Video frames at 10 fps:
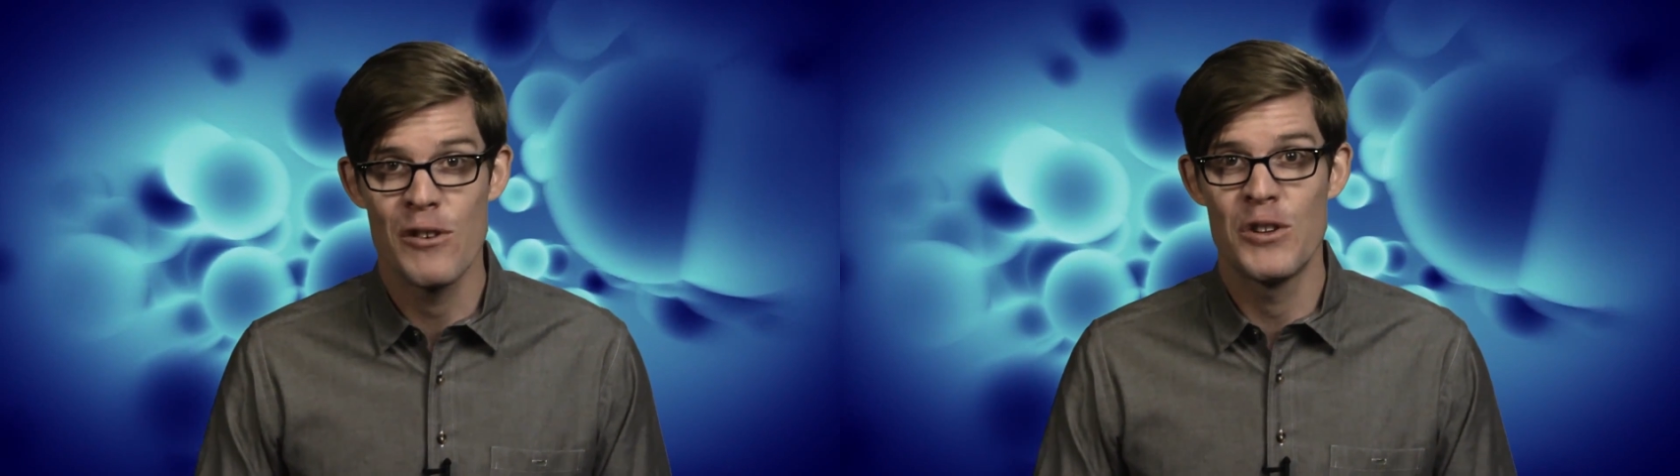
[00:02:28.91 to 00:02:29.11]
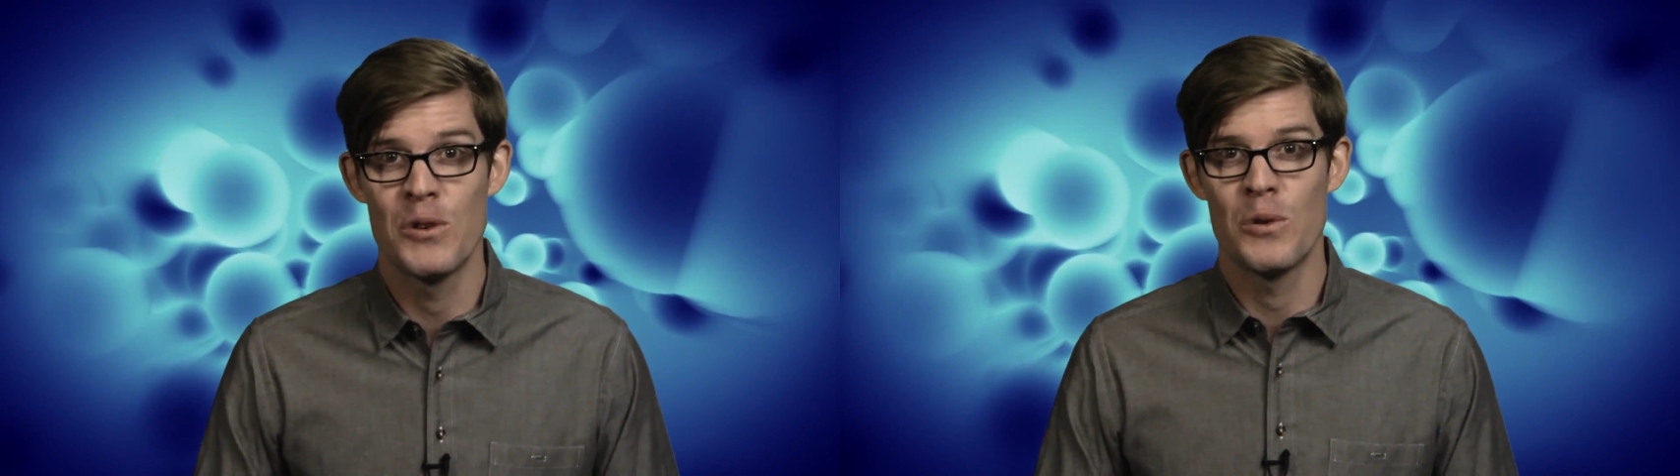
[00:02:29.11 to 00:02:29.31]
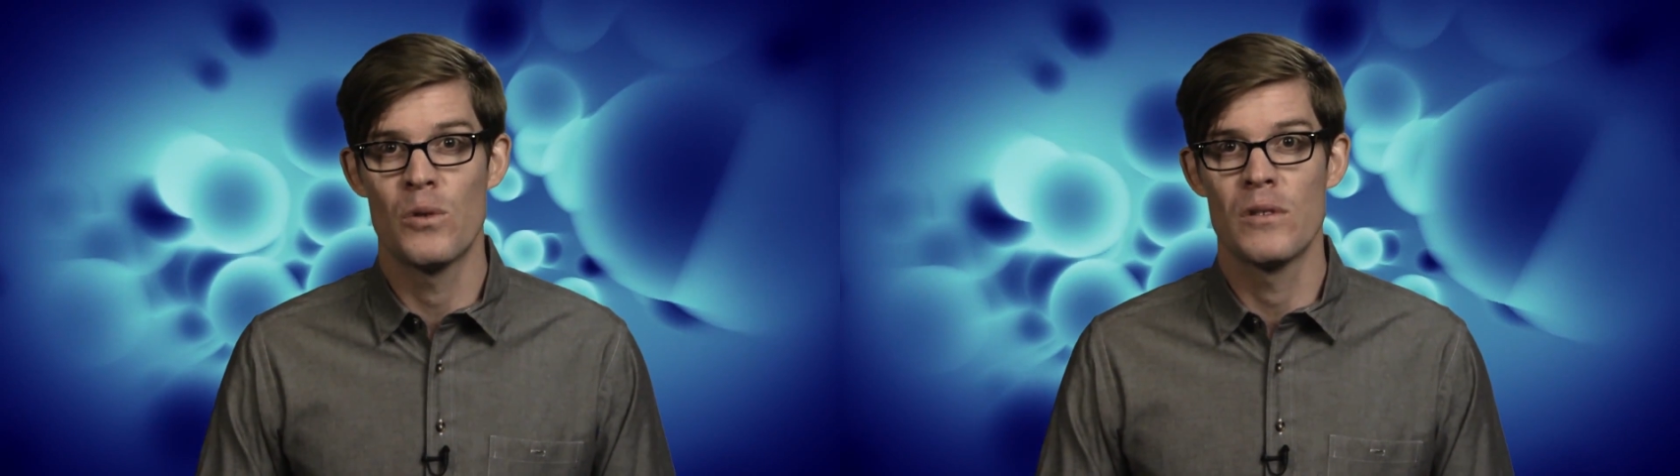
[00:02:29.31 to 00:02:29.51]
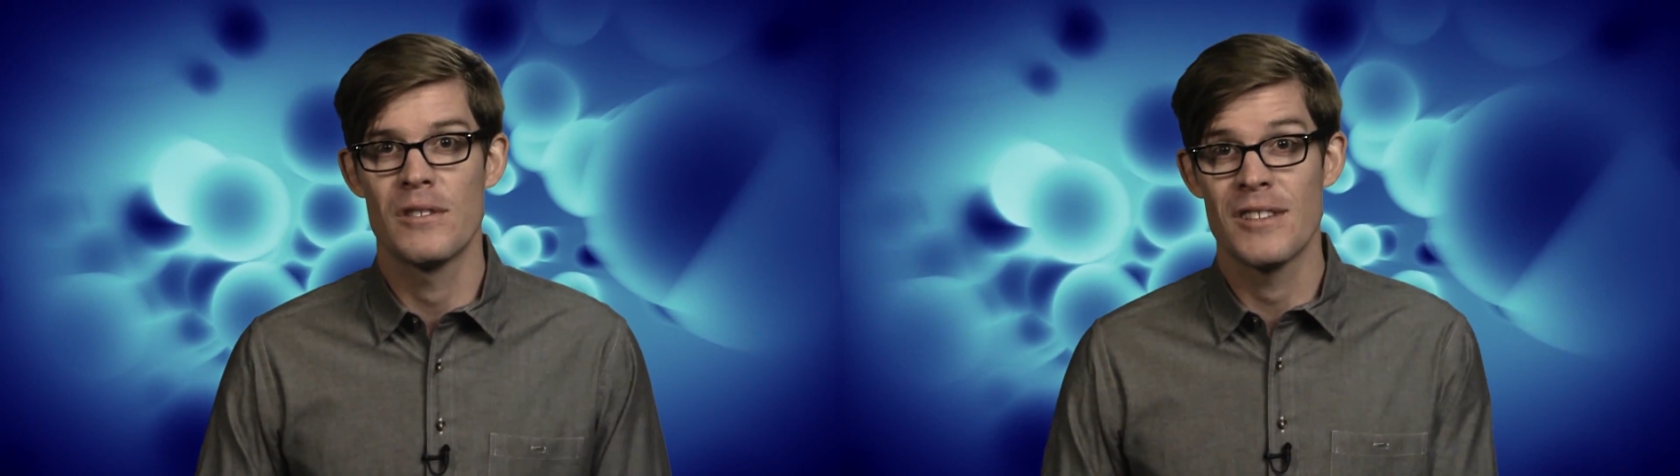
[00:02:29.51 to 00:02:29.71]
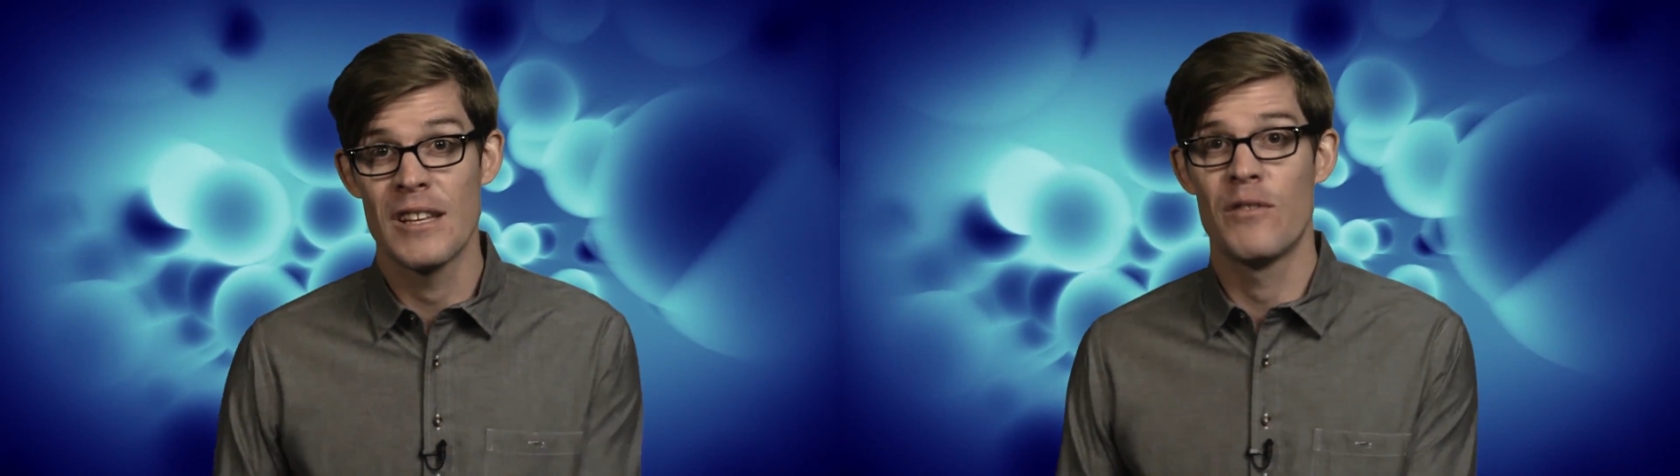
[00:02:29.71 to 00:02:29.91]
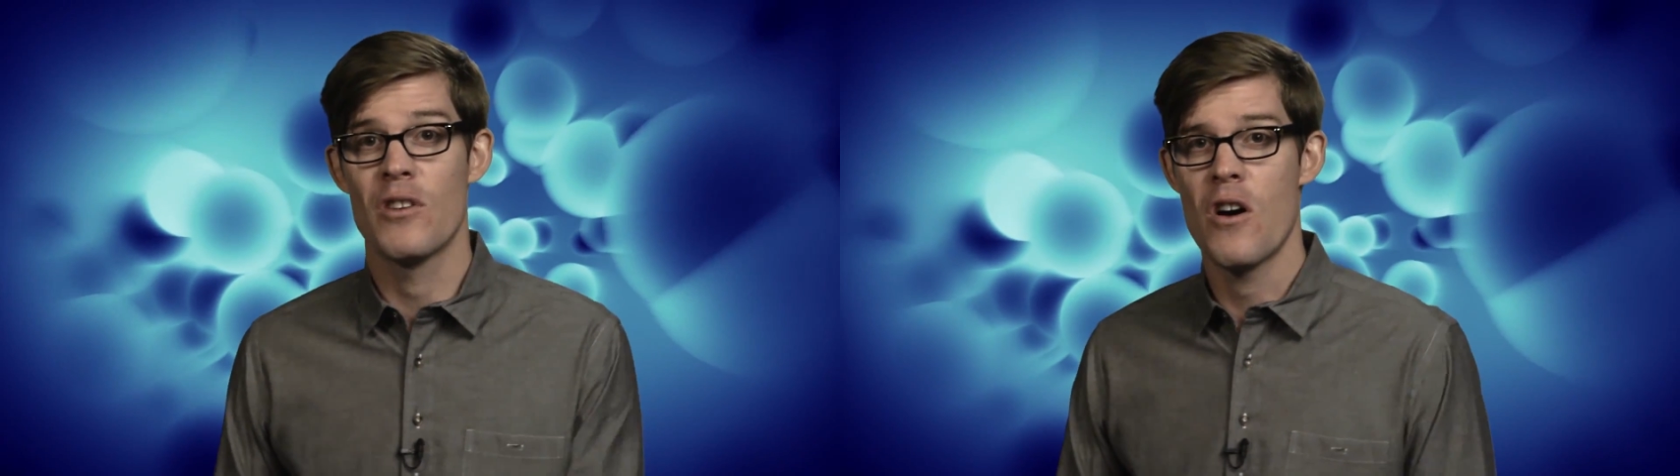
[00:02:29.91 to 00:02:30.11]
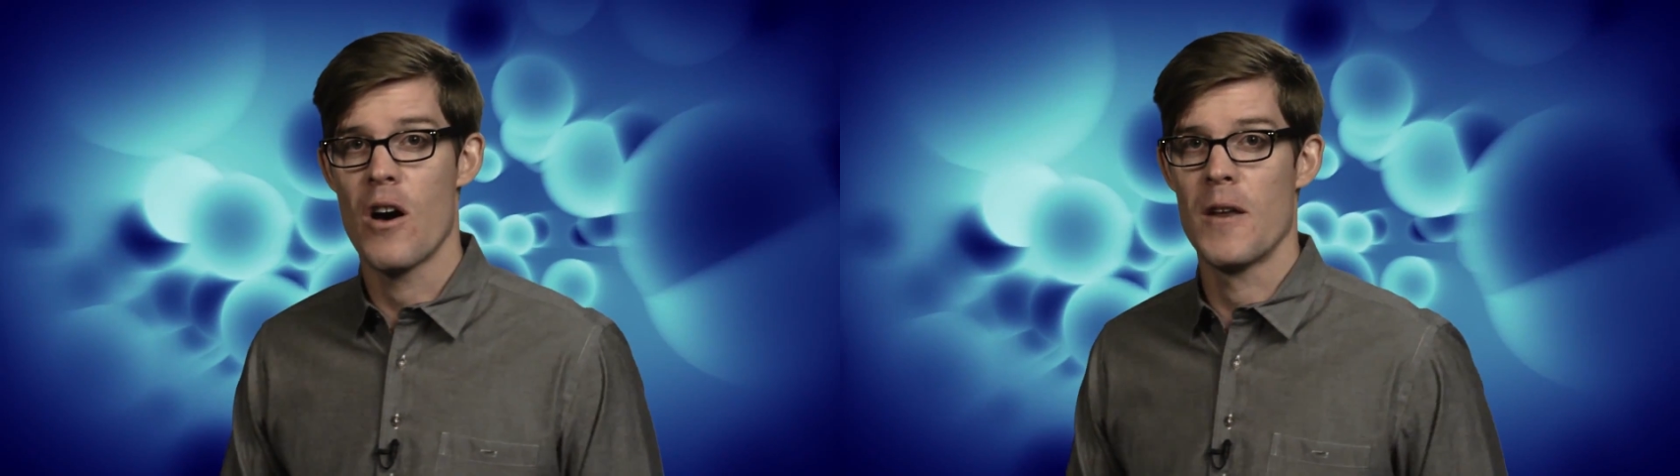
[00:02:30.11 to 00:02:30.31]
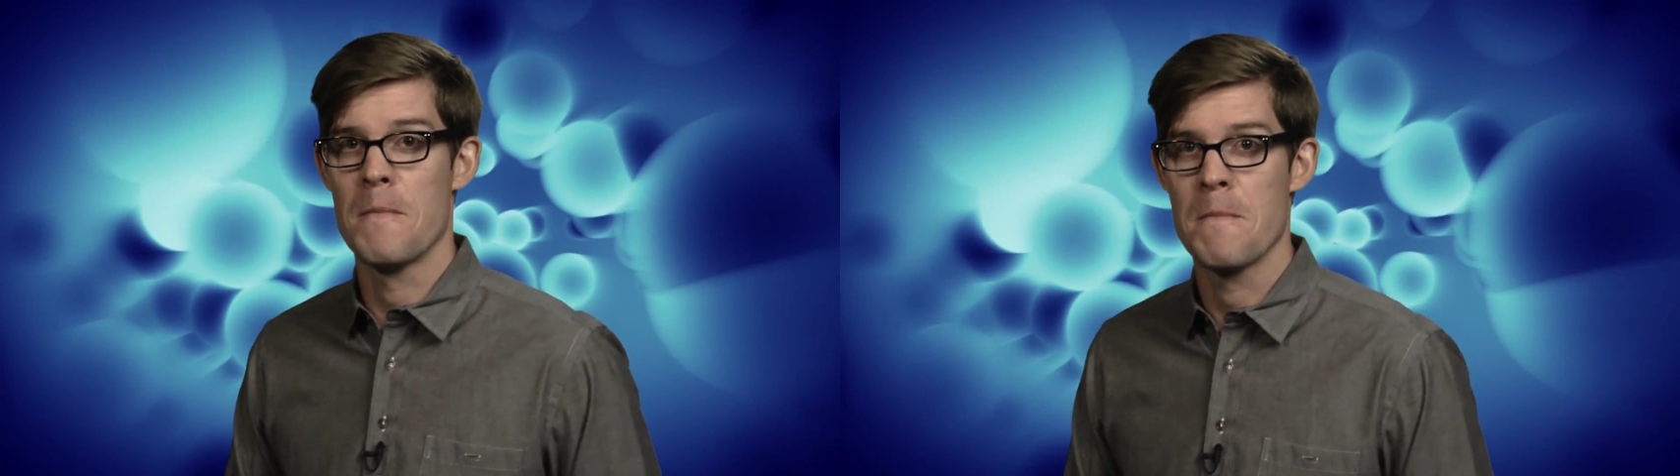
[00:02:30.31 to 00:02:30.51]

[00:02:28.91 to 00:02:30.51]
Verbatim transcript: knew lives on.